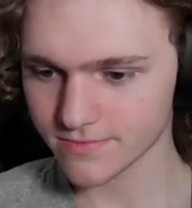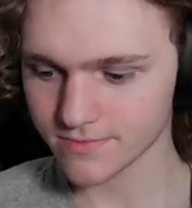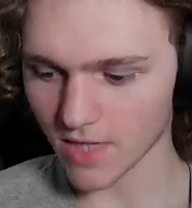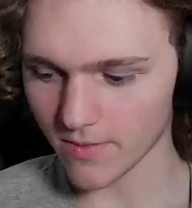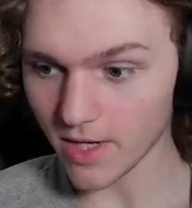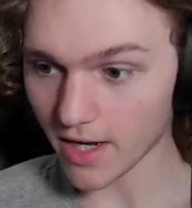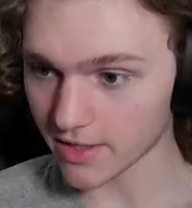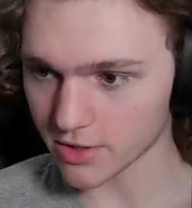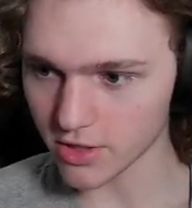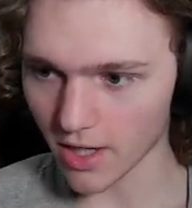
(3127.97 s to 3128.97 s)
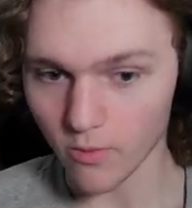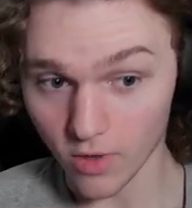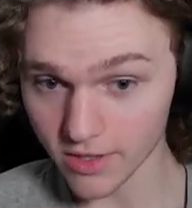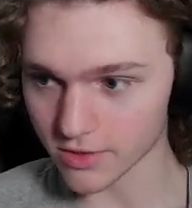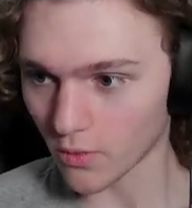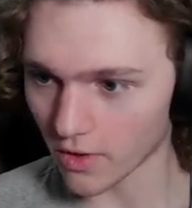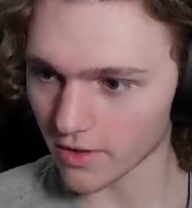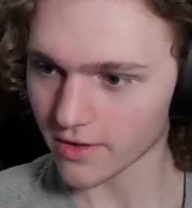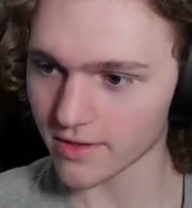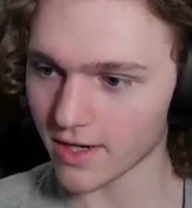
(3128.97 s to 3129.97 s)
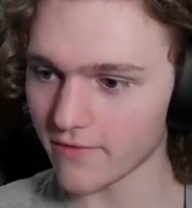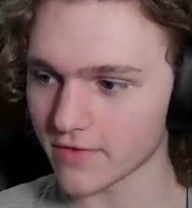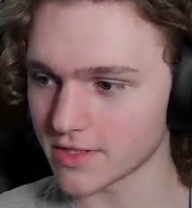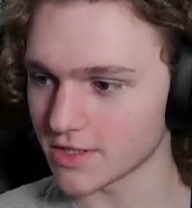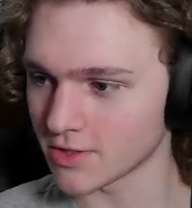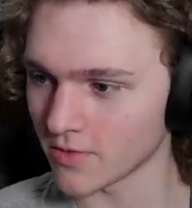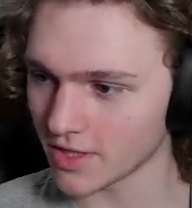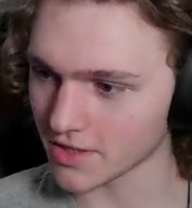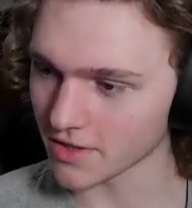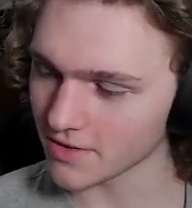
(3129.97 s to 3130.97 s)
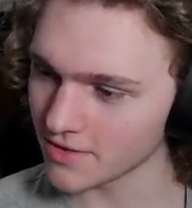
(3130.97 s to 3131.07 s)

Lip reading: I mean, I want it to work in every situation.